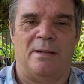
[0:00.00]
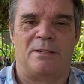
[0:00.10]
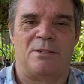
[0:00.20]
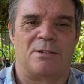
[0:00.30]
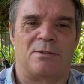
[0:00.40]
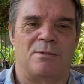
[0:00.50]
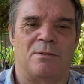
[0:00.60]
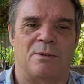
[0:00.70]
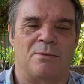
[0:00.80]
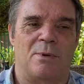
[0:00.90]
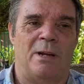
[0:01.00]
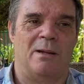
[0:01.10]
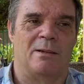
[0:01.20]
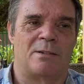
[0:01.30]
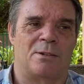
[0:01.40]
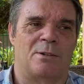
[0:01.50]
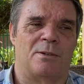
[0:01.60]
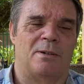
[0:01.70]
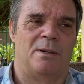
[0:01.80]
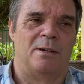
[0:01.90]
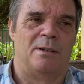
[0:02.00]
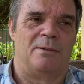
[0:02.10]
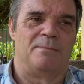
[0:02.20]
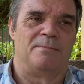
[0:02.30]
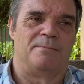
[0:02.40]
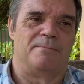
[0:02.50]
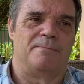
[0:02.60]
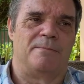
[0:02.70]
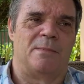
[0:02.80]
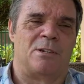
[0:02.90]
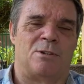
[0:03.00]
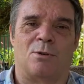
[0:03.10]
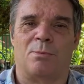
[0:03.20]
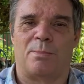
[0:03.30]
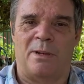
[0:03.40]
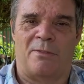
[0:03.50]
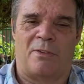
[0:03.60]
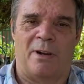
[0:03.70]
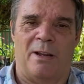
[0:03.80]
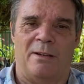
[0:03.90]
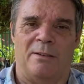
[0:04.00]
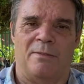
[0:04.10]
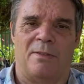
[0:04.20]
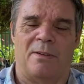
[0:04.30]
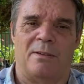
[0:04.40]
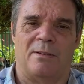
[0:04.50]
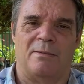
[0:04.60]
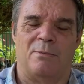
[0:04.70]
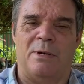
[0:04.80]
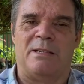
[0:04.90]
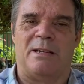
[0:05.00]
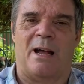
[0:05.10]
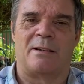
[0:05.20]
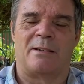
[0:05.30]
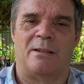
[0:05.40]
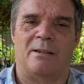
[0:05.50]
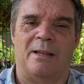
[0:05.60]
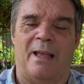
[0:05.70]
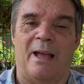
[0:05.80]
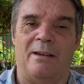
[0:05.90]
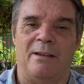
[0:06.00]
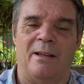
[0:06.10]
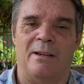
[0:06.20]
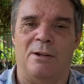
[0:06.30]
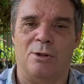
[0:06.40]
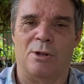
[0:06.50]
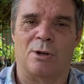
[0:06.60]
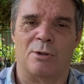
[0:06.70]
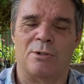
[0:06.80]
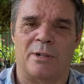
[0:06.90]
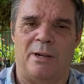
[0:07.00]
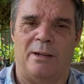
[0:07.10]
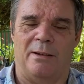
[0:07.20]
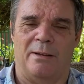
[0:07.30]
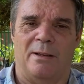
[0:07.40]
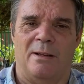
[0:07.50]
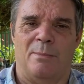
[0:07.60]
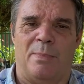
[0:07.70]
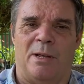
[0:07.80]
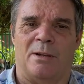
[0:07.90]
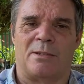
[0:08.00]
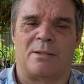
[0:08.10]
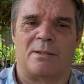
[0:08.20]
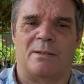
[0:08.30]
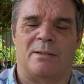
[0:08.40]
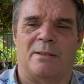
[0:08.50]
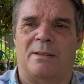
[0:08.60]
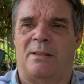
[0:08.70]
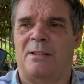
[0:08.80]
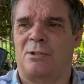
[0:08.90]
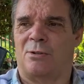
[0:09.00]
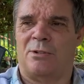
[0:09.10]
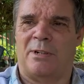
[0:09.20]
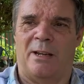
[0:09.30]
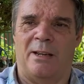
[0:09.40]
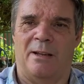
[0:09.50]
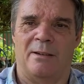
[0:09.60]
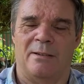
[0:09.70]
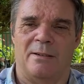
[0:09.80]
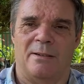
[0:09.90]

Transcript: It's just unreal. So don't be afraid of restarting again in another country, because this country here,